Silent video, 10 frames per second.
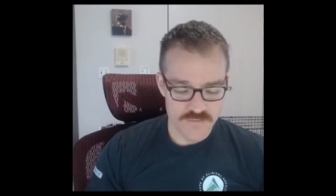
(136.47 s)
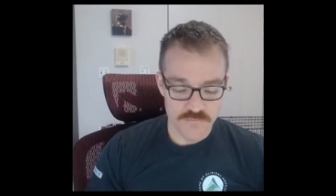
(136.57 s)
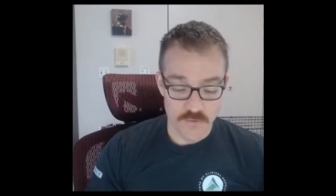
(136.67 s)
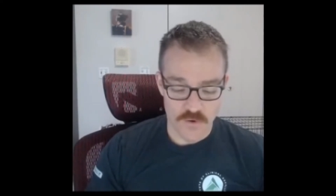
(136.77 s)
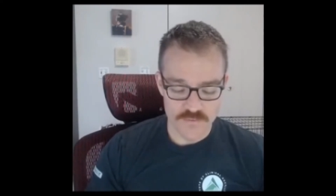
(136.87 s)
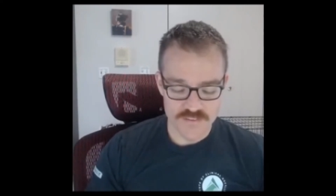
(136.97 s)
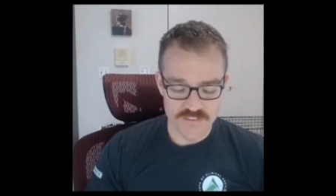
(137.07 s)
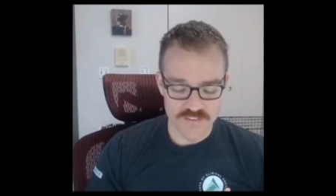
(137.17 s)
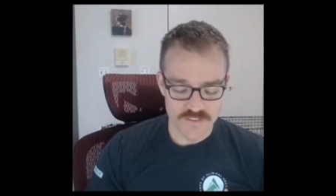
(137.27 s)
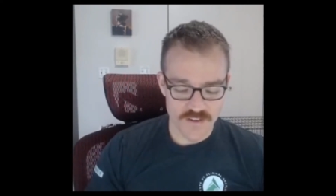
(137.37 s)
Fall is
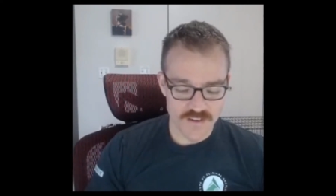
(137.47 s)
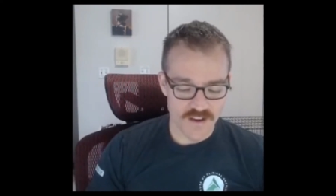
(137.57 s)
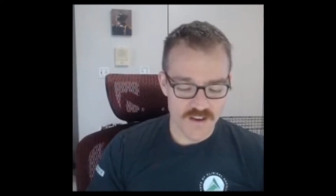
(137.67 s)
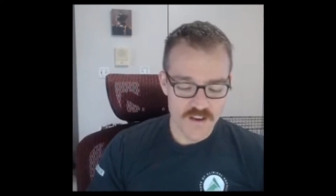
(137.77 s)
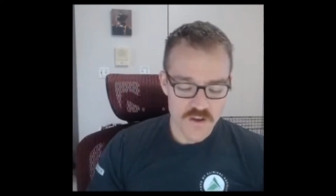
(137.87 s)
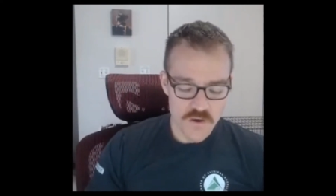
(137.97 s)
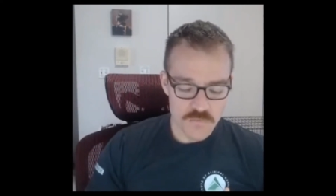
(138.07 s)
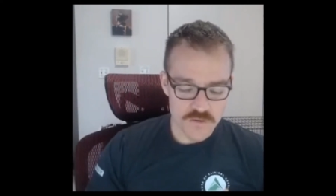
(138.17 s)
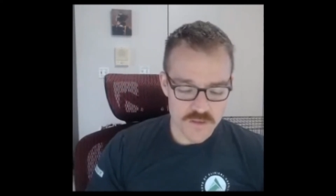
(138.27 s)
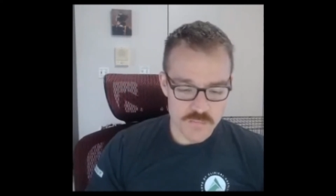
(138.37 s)
going to look uh,
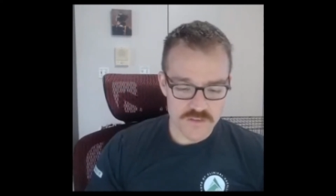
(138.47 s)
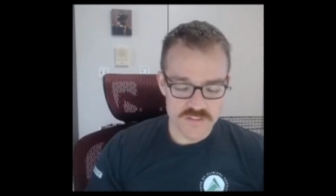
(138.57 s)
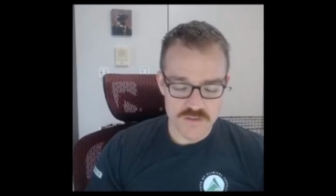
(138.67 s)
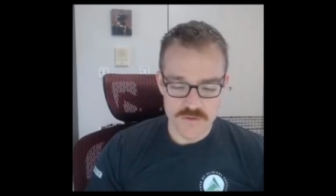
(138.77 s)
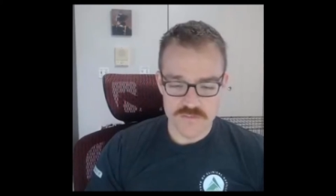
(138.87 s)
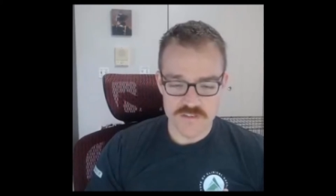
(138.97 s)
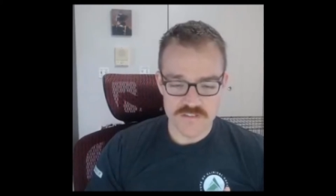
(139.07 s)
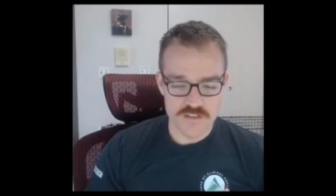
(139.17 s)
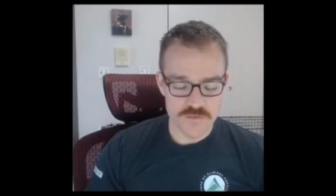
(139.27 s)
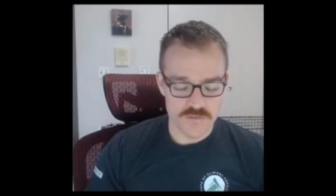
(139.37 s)
really busy with
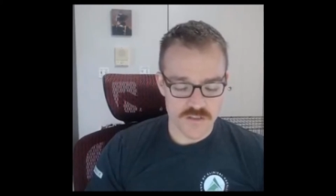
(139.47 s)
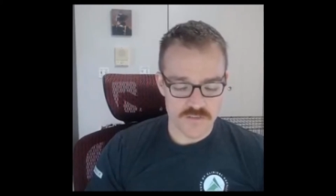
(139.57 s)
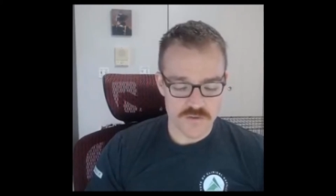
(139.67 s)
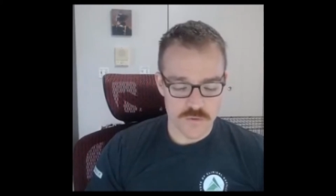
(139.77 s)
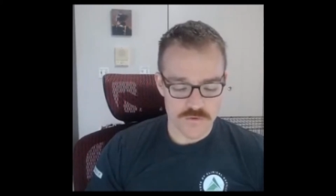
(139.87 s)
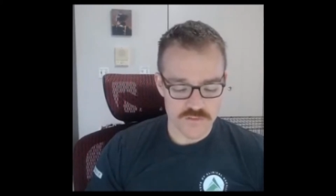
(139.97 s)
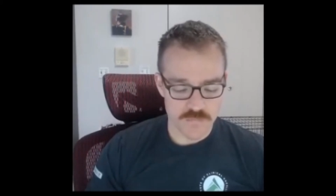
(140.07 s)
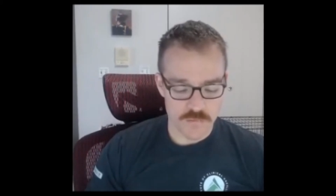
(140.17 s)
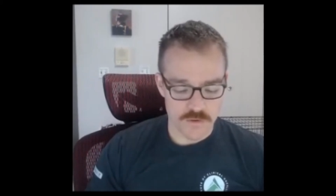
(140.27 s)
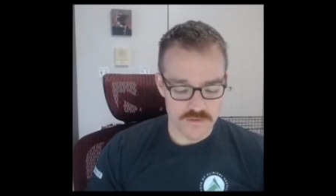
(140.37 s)
rescheduling of a lot of courses,
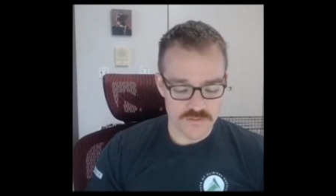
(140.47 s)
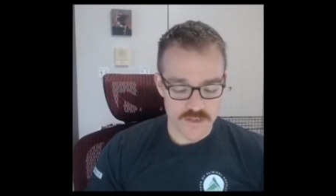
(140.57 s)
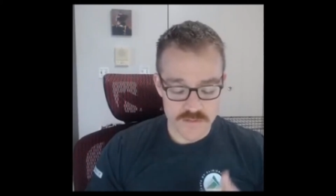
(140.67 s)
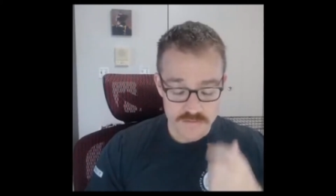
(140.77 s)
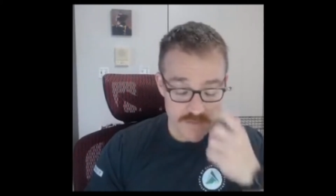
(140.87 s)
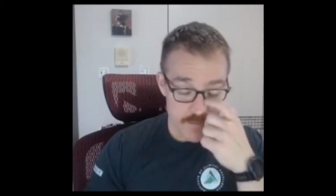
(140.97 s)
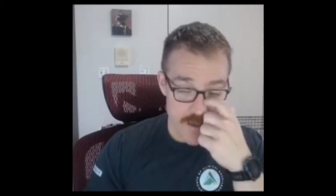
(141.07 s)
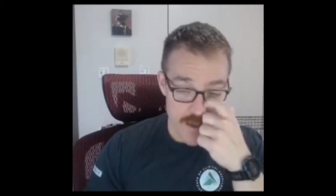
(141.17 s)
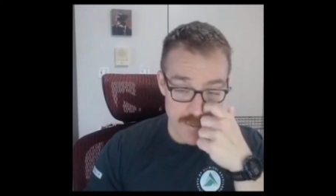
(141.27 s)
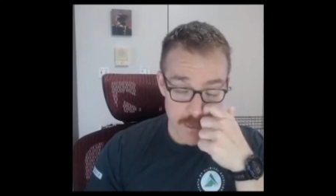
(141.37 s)
but we're excited to get
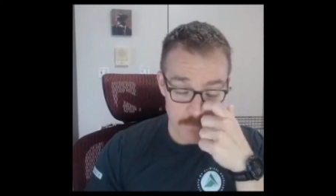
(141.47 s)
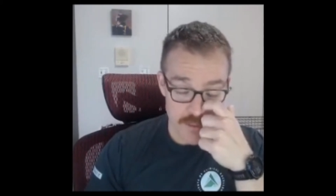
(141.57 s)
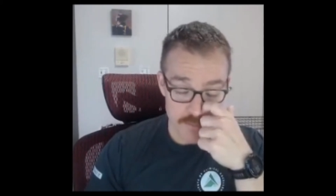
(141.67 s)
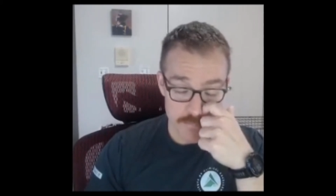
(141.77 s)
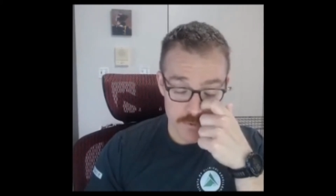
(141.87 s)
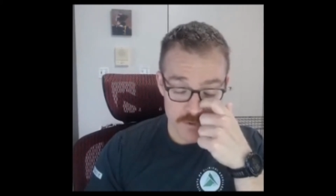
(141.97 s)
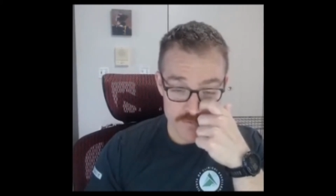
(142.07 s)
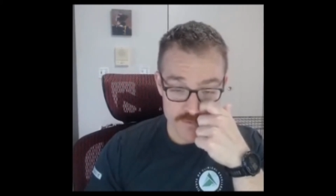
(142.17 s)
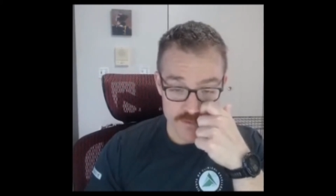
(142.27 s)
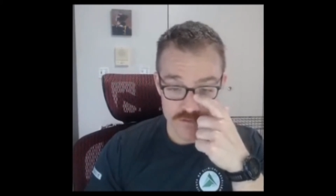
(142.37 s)
back out in
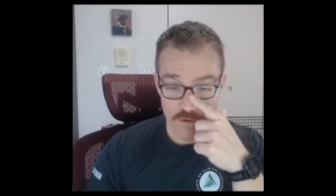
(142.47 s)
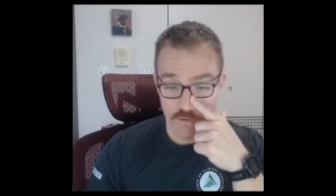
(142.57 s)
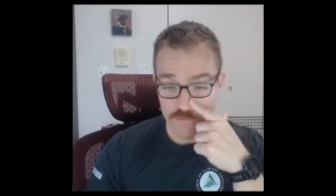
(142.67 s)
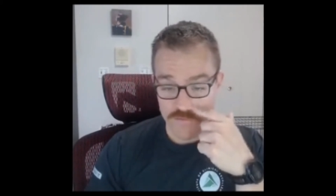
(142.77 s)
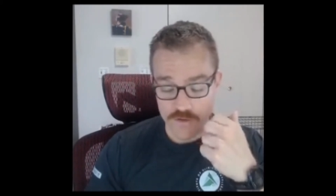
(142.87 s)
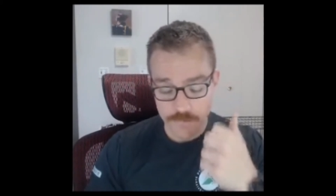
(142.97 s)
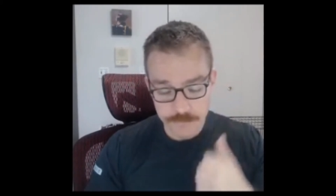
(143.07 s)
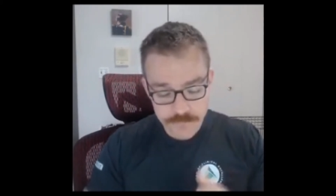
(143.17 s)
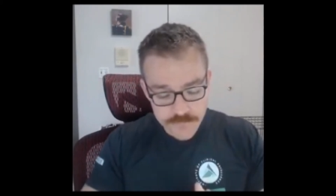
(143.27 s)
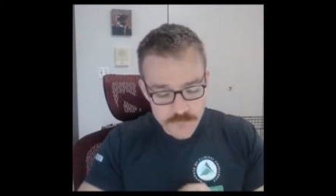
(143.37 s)
person to all of you.
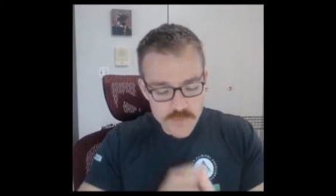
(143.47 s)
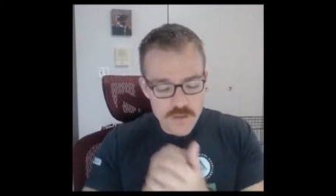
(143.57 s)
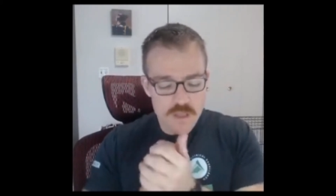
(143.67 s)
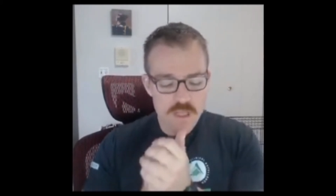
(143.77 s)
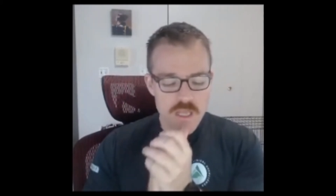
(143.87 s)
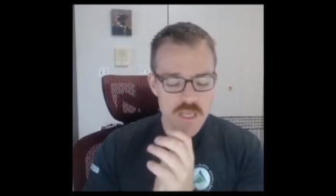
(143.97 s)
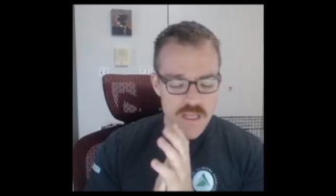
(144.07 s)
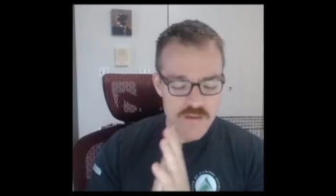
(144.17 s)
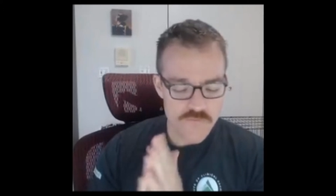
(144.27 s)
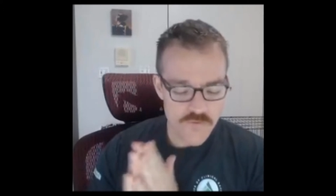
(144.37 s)

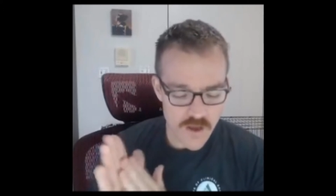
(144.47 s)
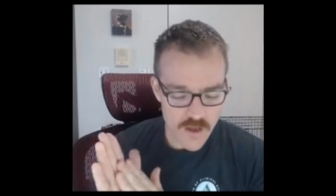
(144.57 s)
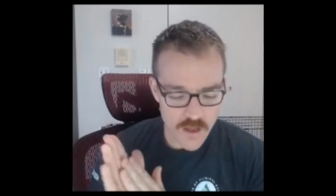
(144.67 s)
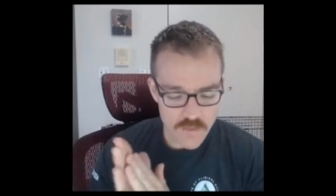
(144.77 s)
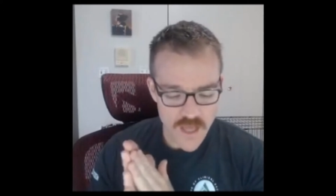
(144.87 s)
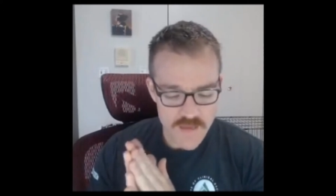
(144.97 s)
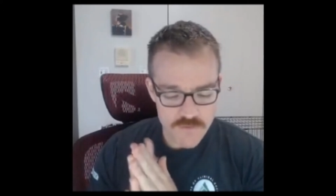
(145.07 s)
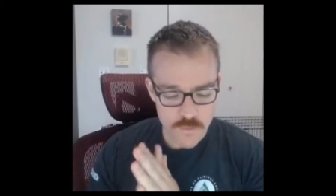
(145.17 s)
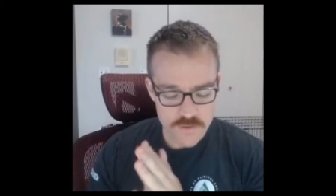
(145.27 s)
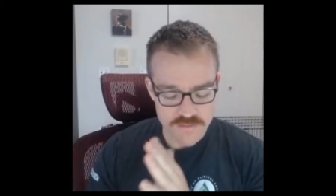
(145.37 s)
If uh, a live
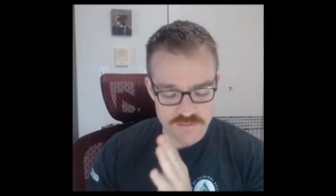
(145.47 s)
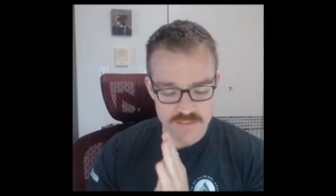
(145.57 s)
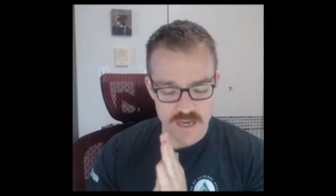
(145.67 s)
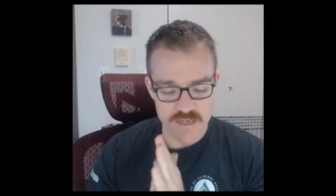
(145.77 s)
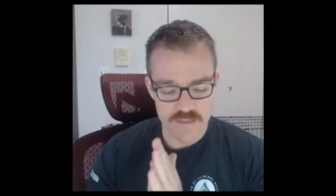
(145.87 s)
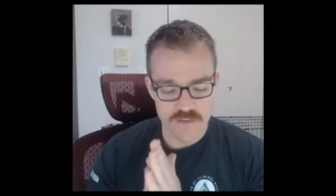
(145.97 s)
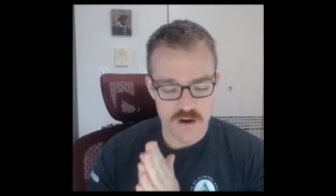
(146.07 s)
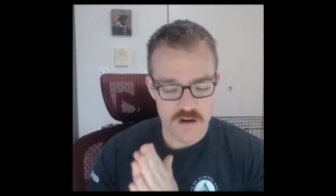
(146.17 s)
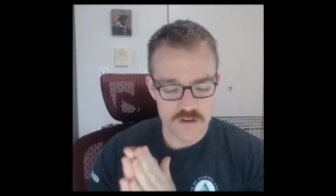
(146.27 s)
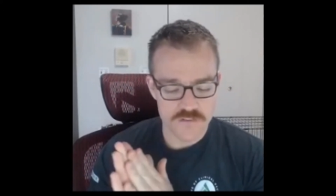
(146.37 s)
course is not in the
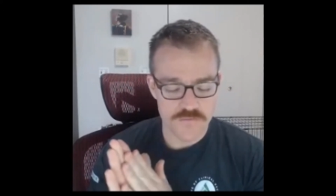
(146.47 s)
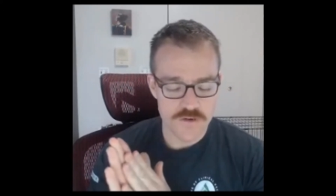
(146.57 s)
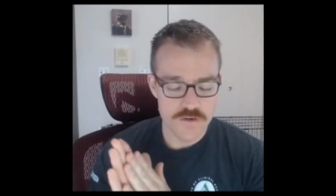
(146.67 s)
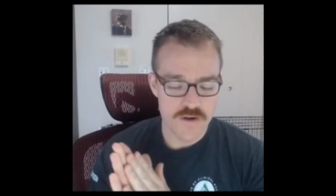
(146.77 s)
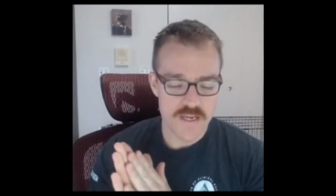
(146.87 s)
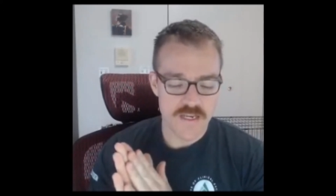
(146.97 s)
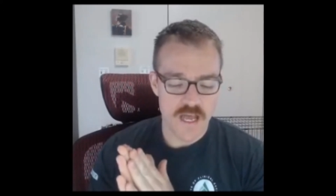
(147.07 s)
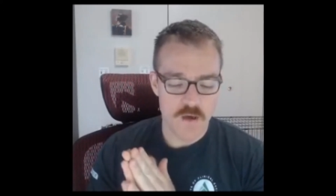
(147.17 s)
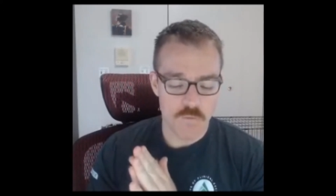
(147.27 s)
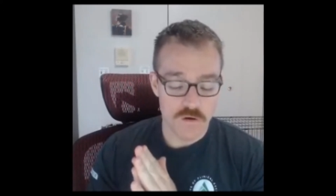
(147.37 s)
cards for you right
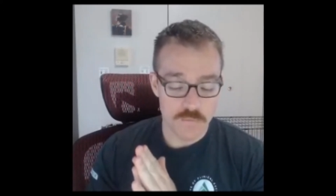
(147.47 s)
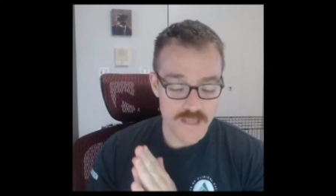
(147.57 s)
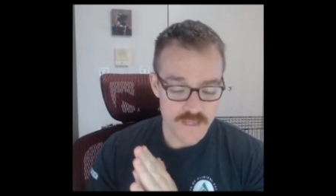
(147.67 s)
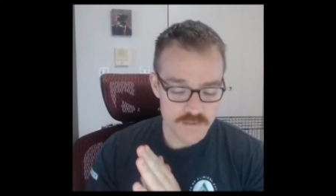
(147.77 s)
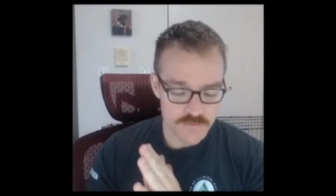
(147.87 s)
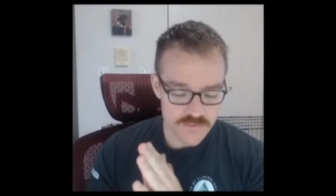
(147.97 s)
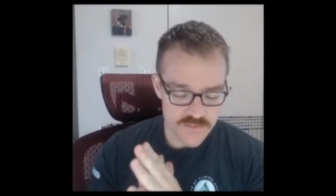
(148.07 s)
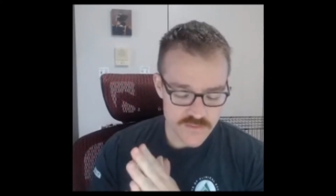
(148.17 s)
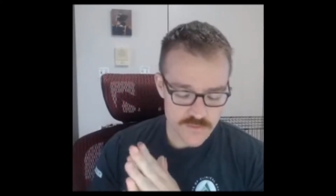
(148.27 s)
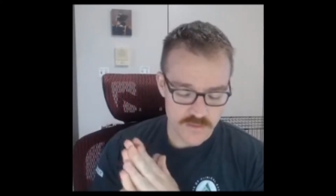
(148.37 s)
now, or we had to
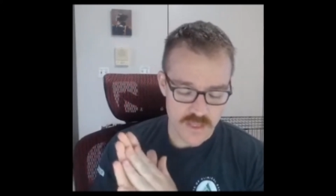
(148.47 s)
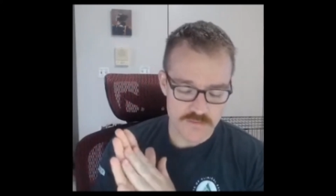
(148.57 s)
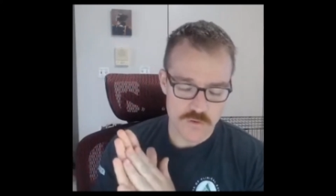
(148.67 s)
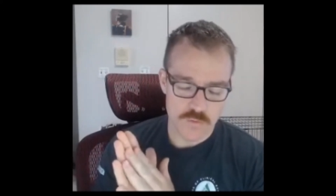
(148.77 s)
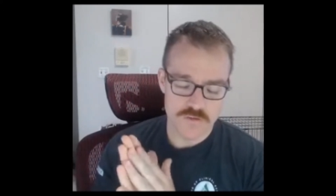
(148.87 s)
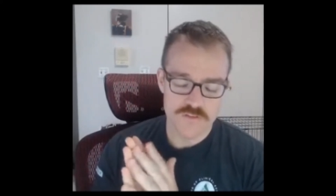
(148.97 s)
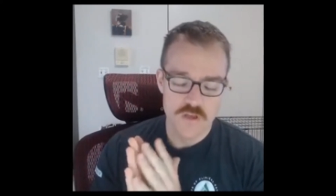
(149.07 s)
reschedule your live course,